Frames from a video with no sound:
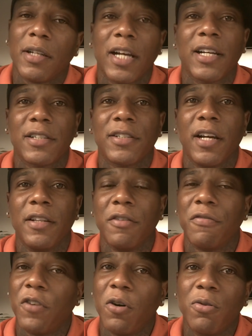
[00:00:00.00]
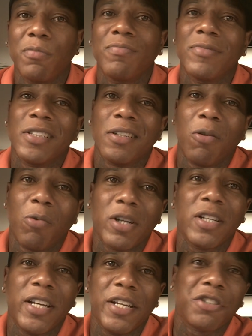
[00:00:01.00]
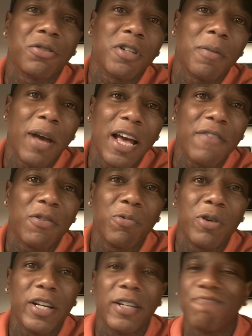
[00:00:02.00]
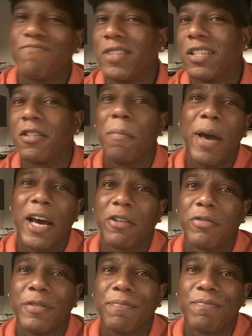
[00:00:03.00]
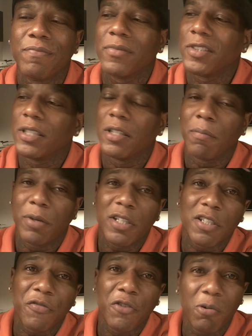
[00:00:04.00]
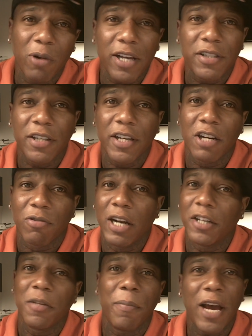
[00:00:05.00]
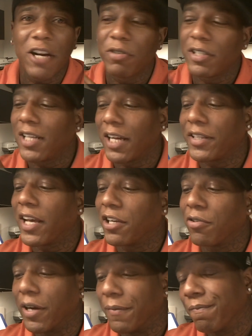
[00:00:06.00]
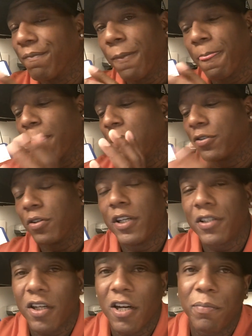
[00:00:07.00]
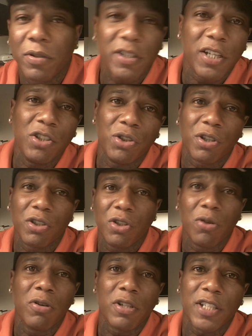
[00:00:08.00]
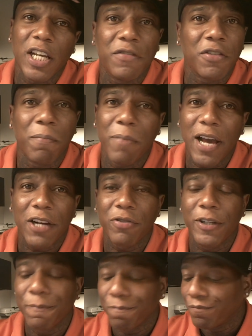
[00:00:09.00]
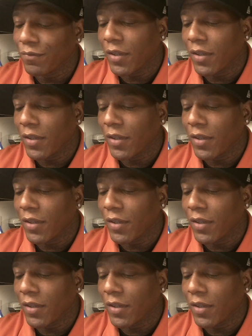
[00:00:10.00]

Like I said, the phone. One of the issues I'm having with it is the battery. But there's a few ways to get around it. The battery is not that great. So here's a couple of things you could do to save some battery.